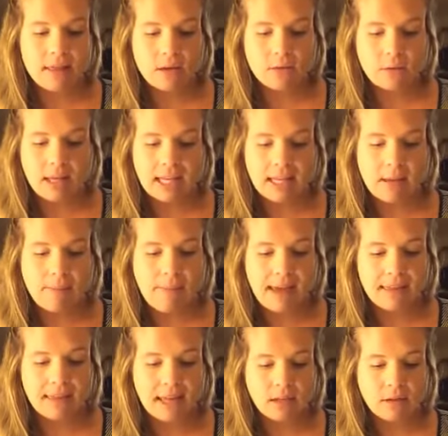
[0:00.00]
Those were like the
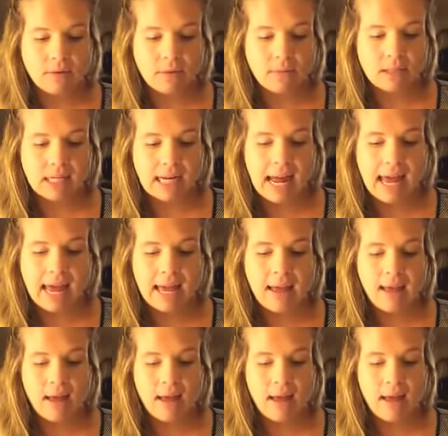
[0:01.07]
big things from today.